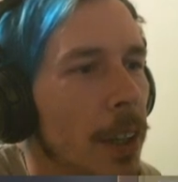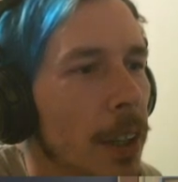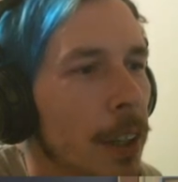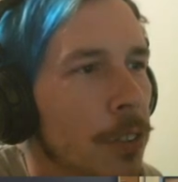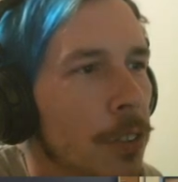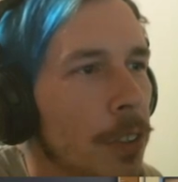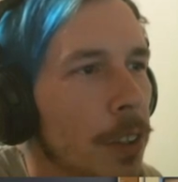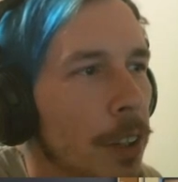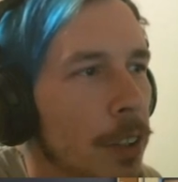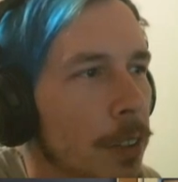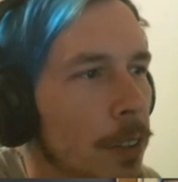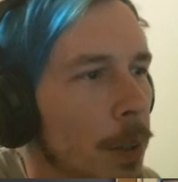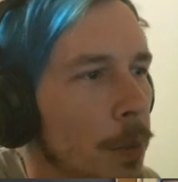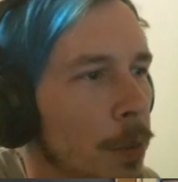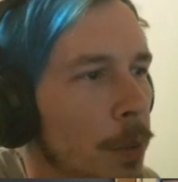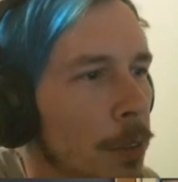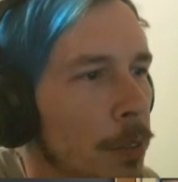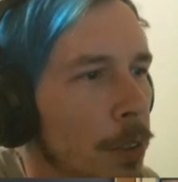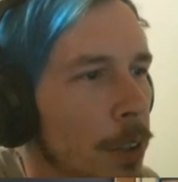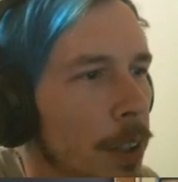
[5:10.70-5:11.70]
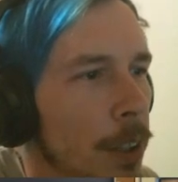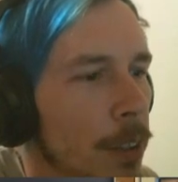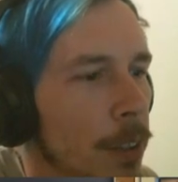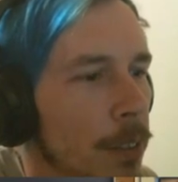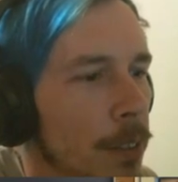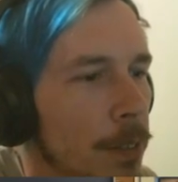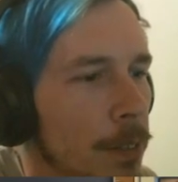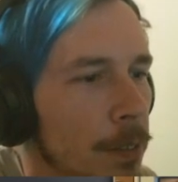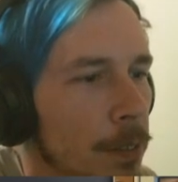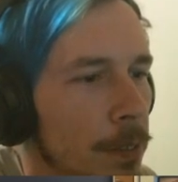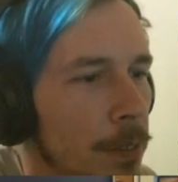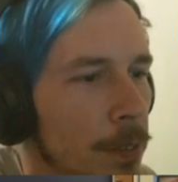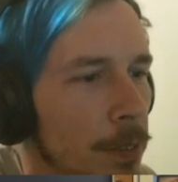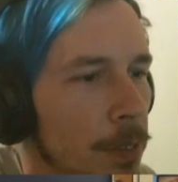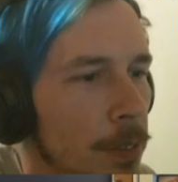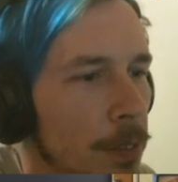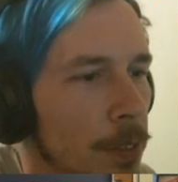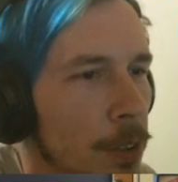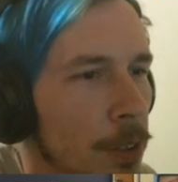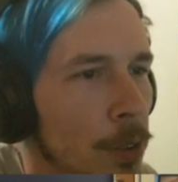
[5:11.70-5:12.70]
that's not the right one for that.
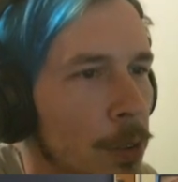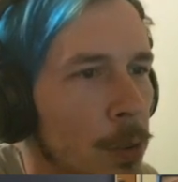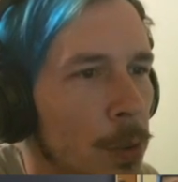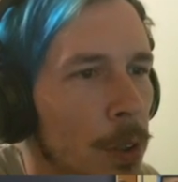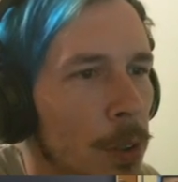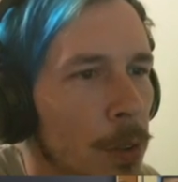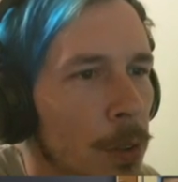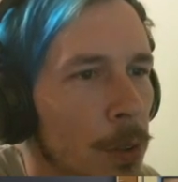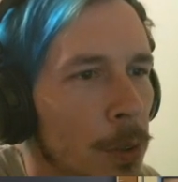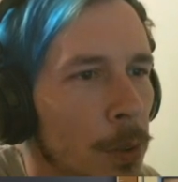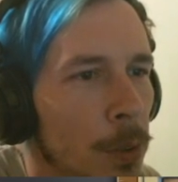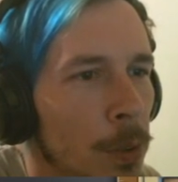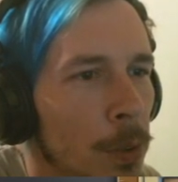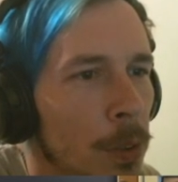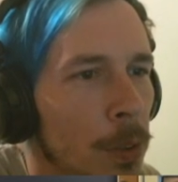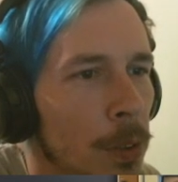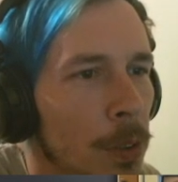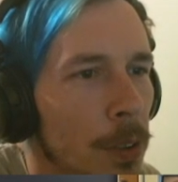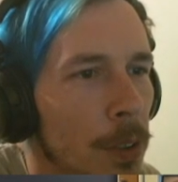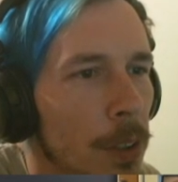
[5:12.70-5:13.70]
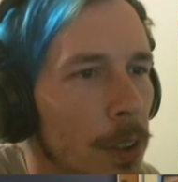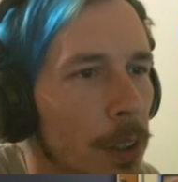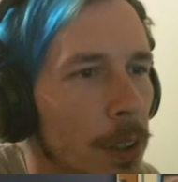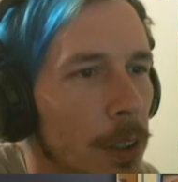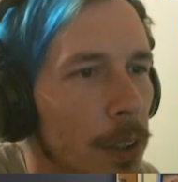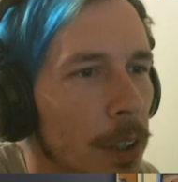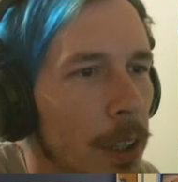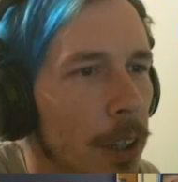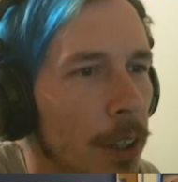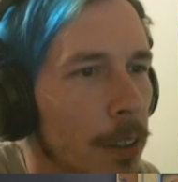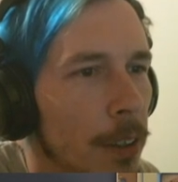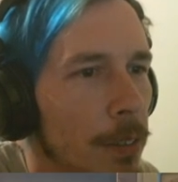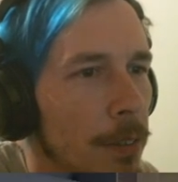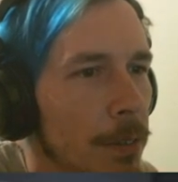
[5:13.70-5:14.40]
You go there.